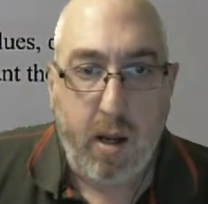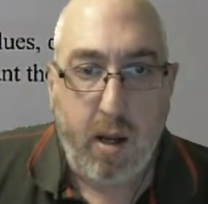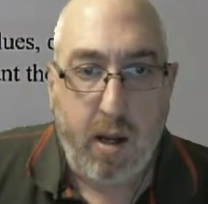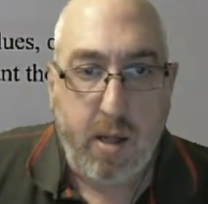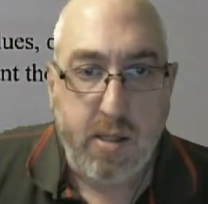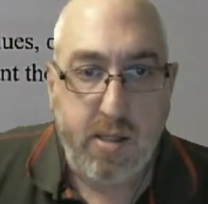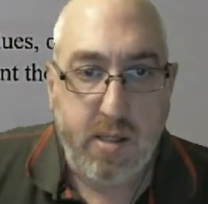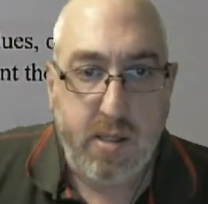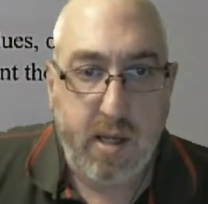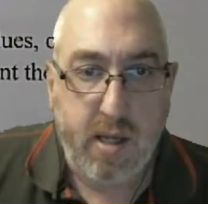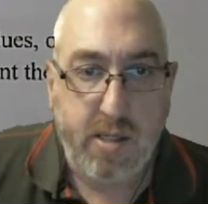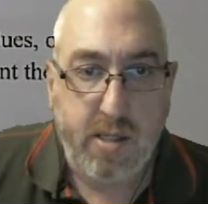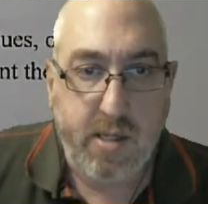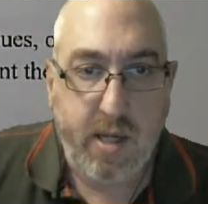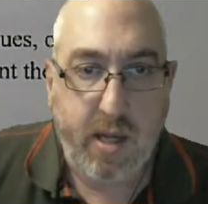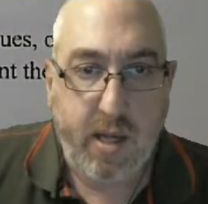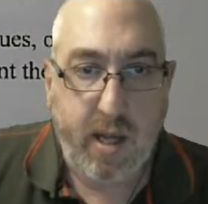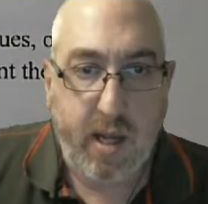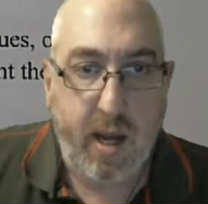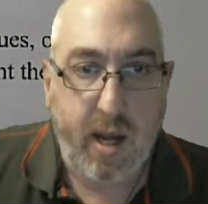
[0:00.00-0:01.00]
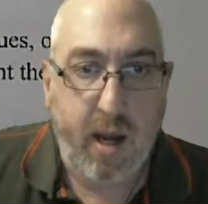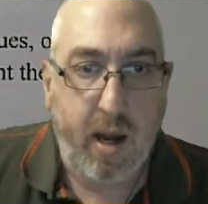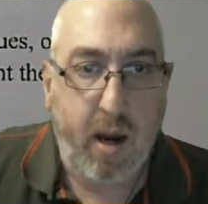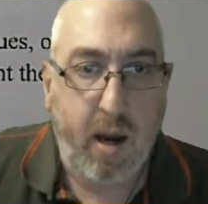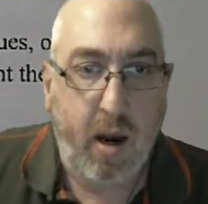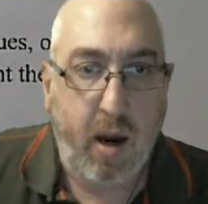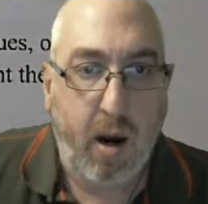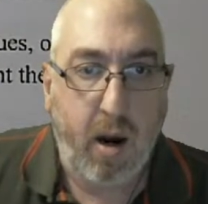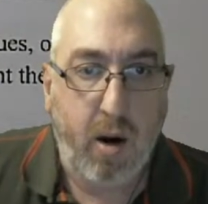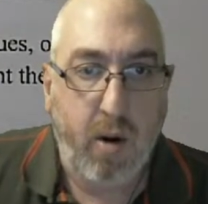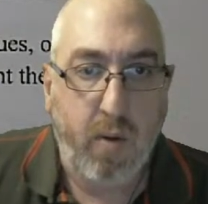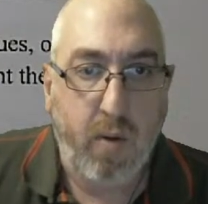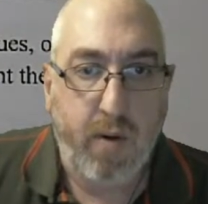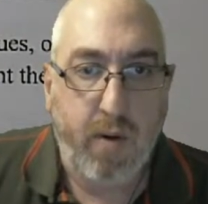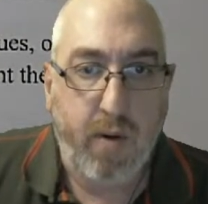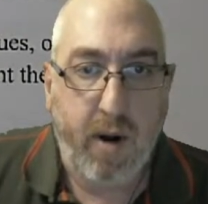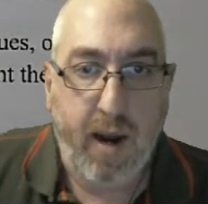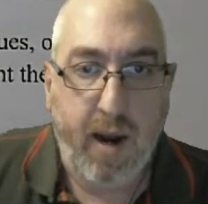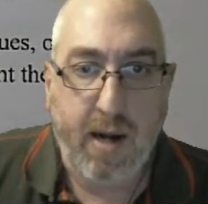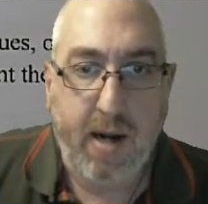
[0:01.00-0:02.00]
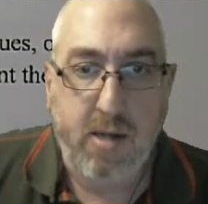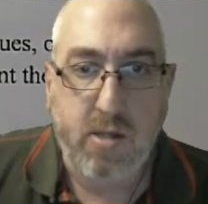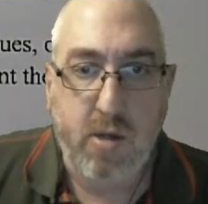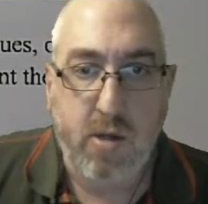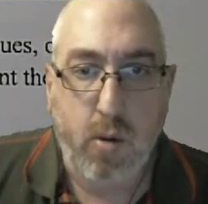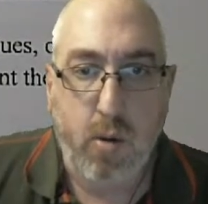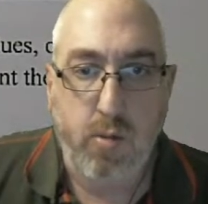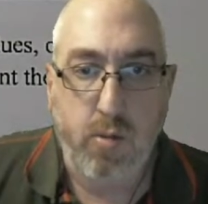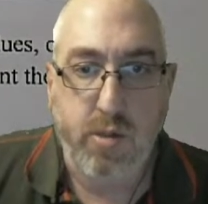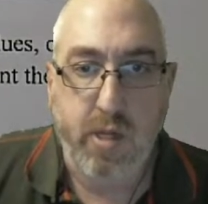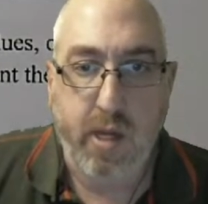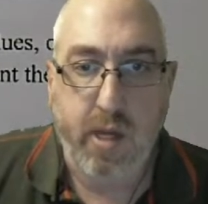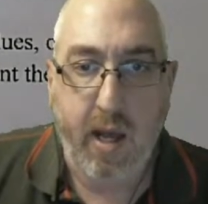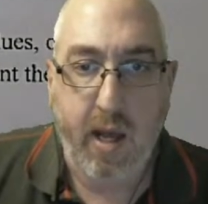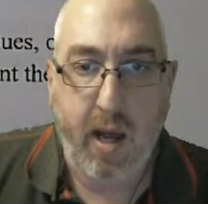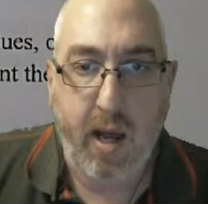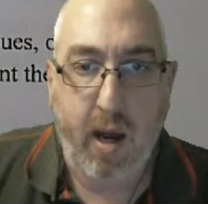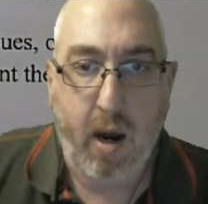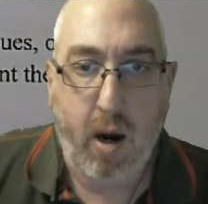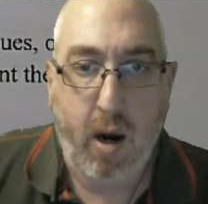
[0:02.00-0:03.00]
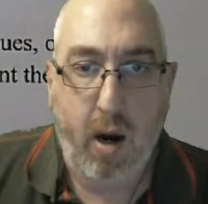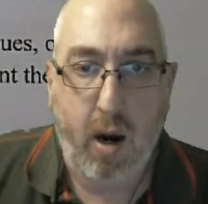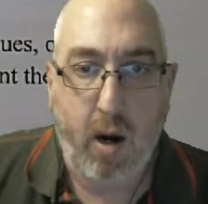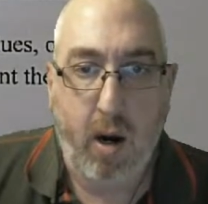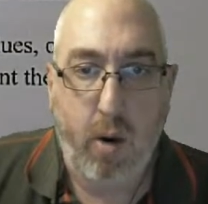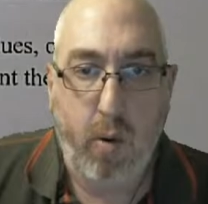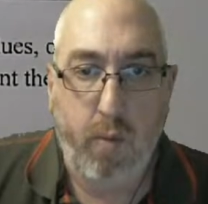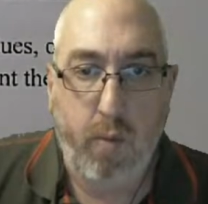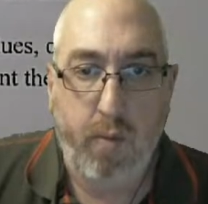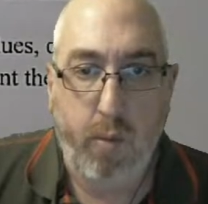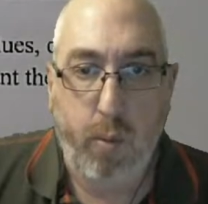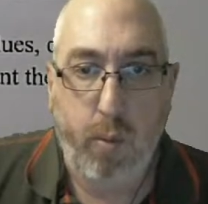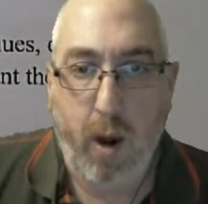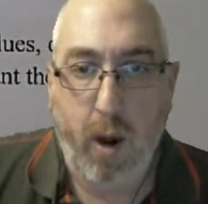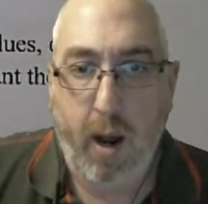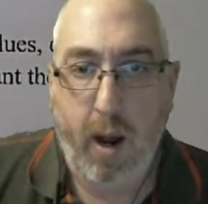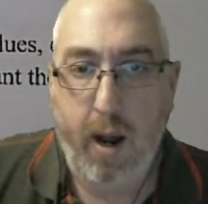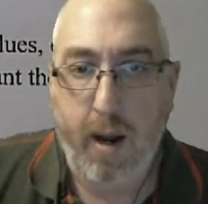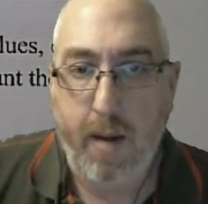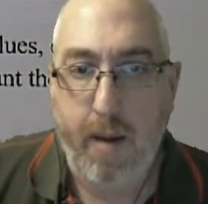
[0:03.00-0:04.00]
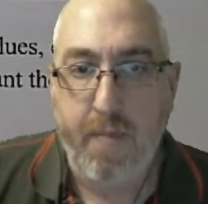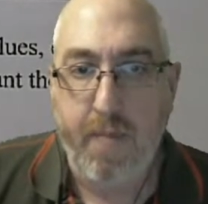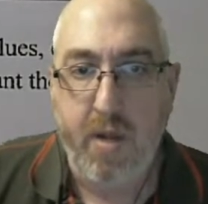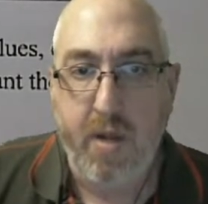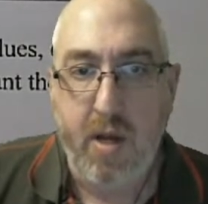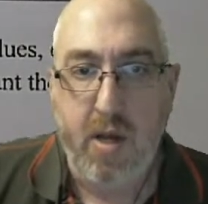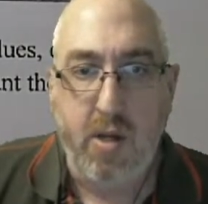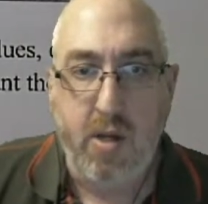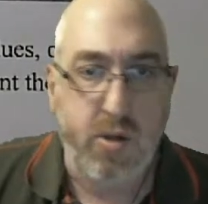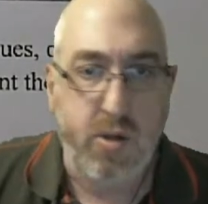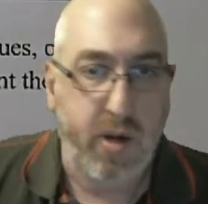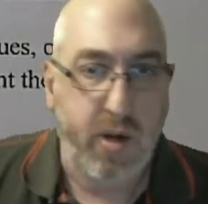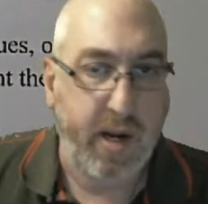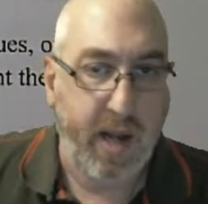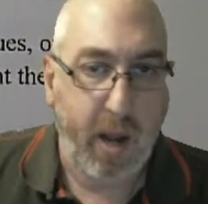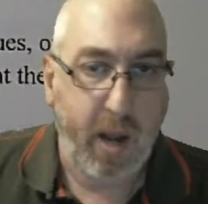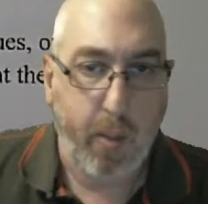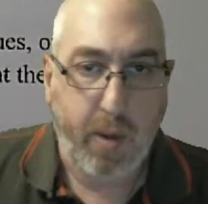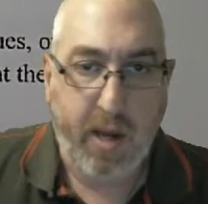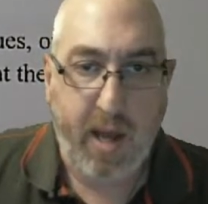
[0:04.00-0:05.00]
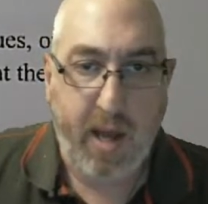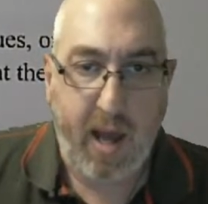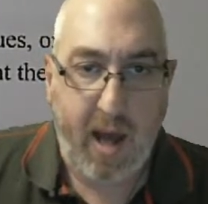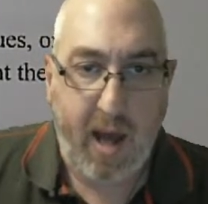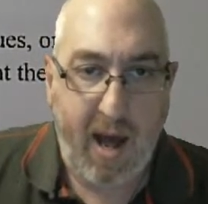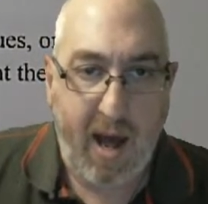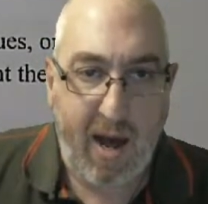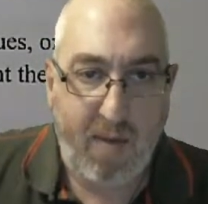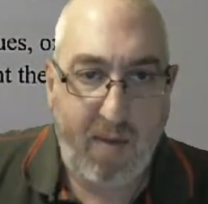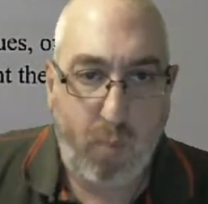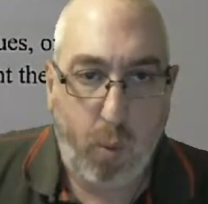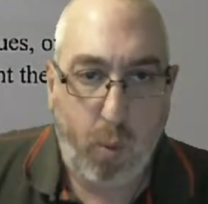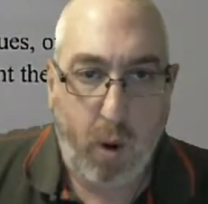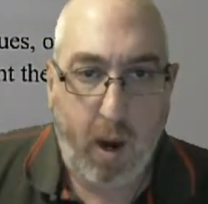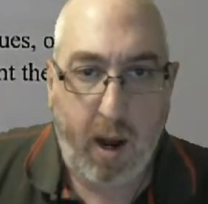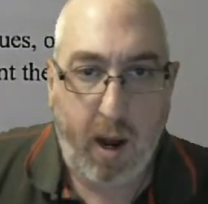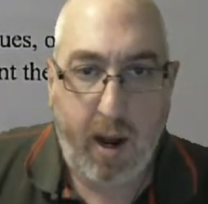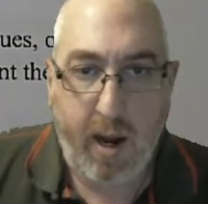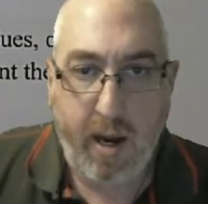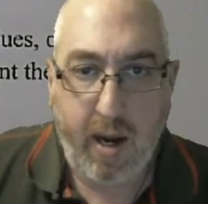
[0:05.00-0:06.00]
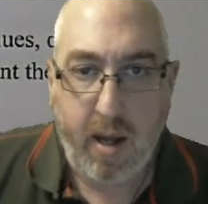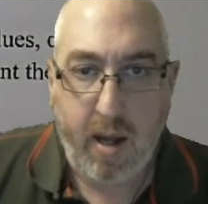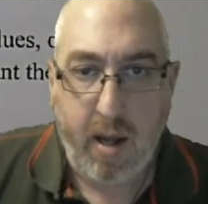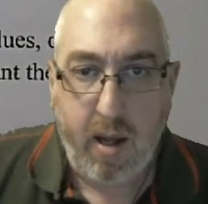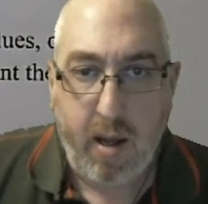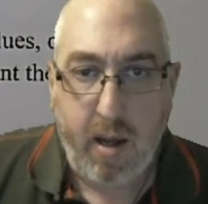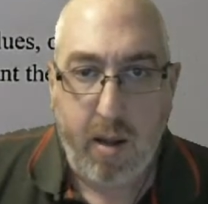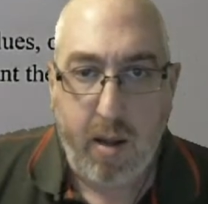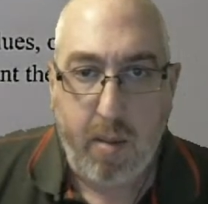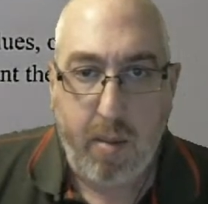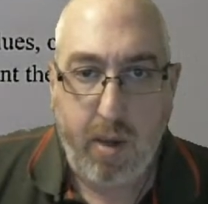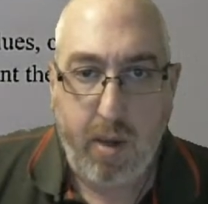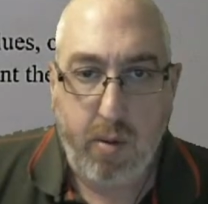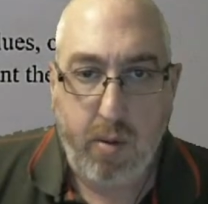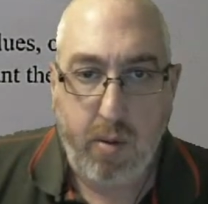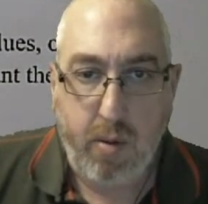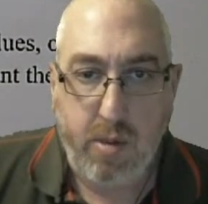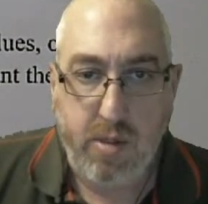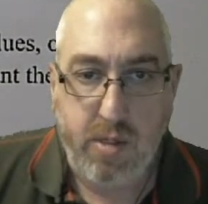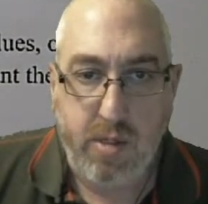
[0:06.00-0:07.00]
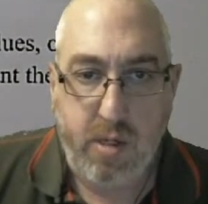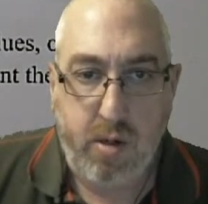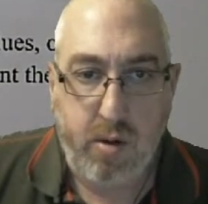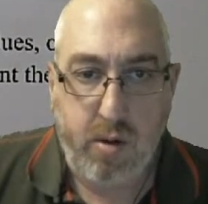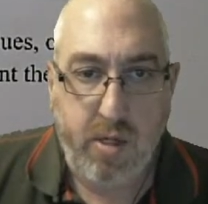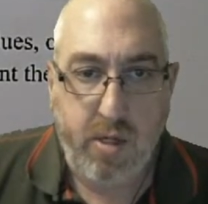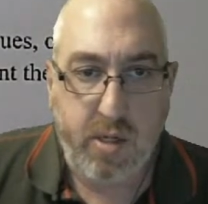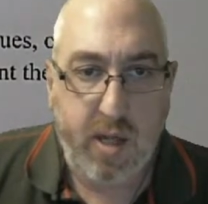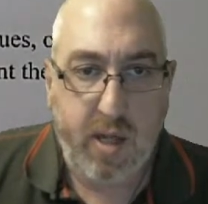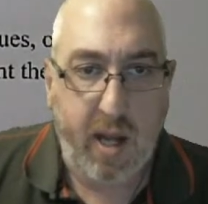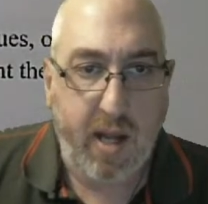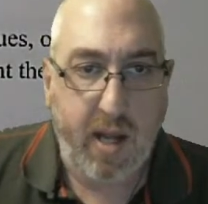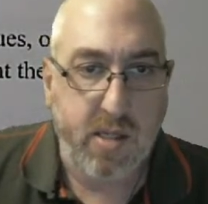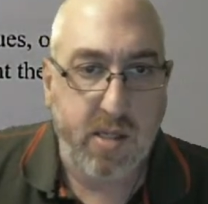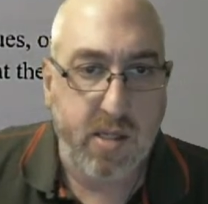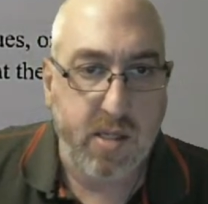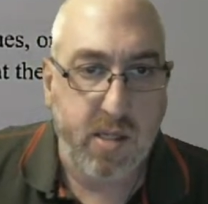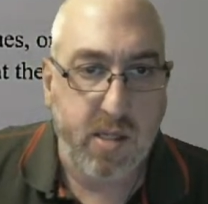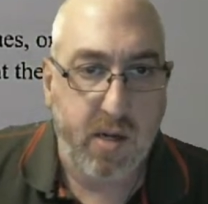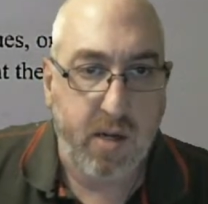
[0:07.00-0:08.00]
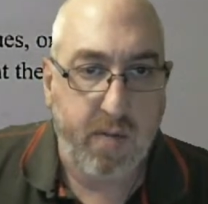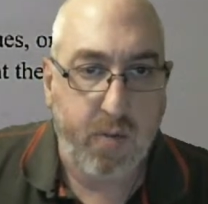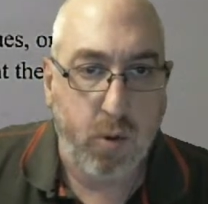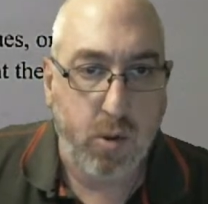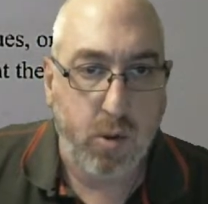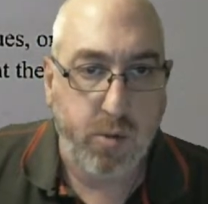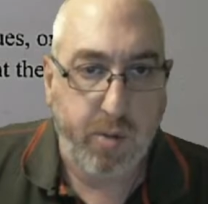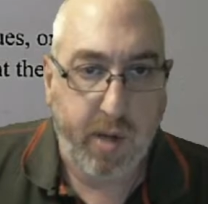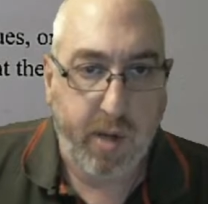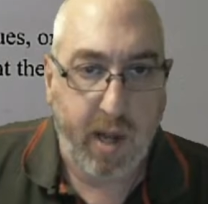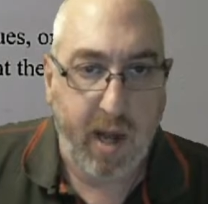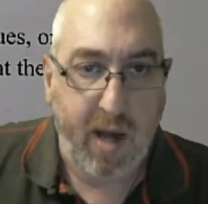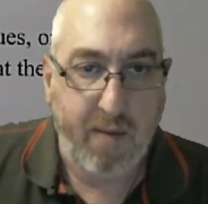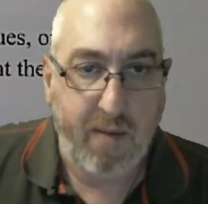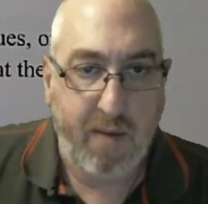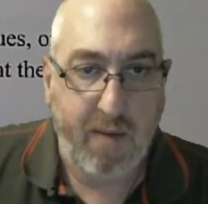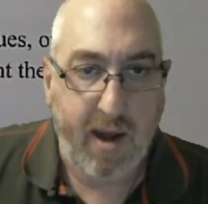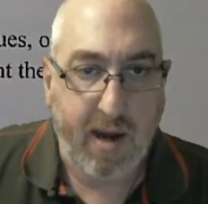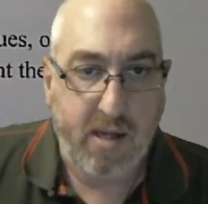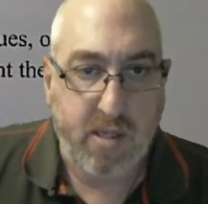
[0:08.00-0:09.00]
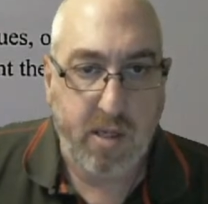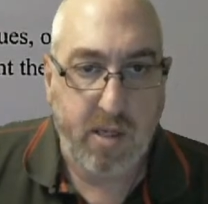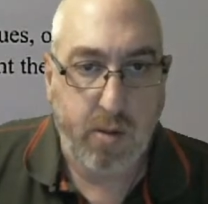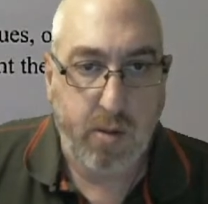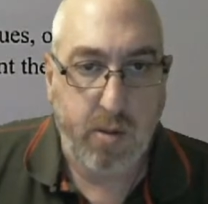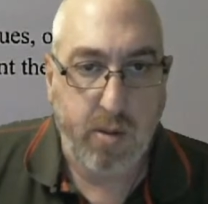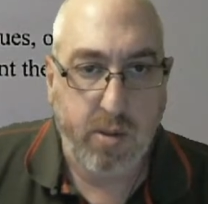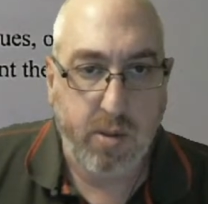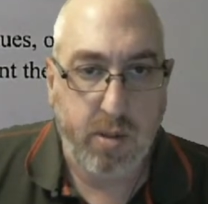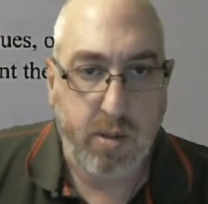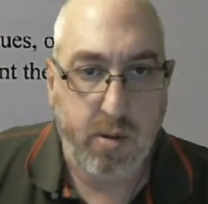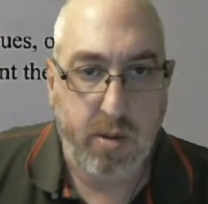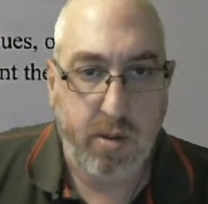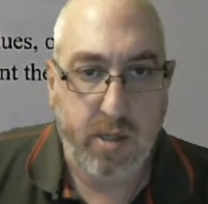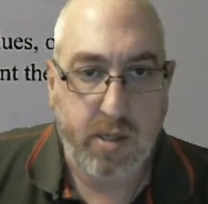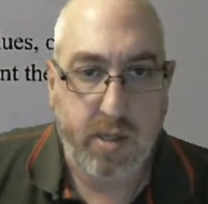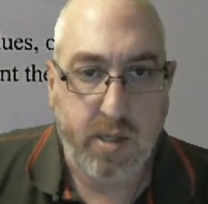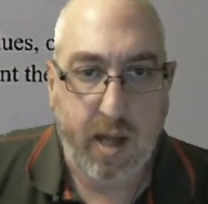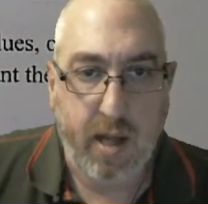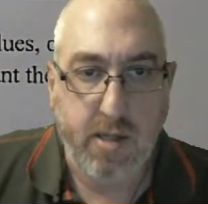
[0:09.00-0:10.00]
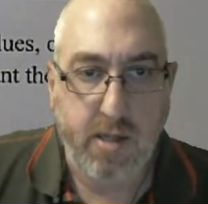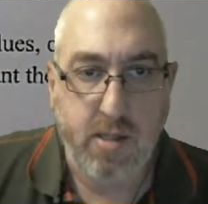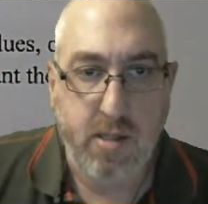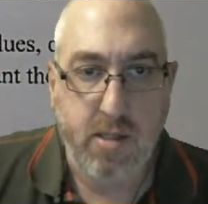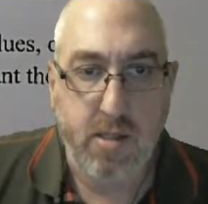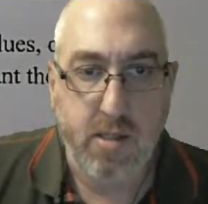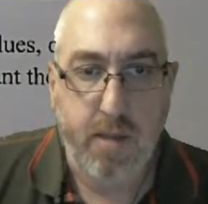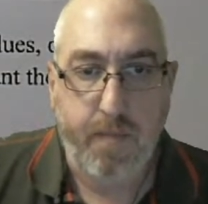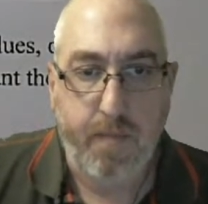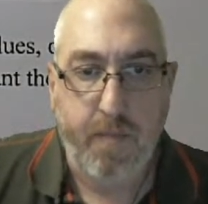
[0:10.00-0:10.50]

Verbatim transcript: secant r over x, cosecant r over y. So again, we can't have y be equal to 0 in these cases, and of course we can't have x equal to 0 in these cases.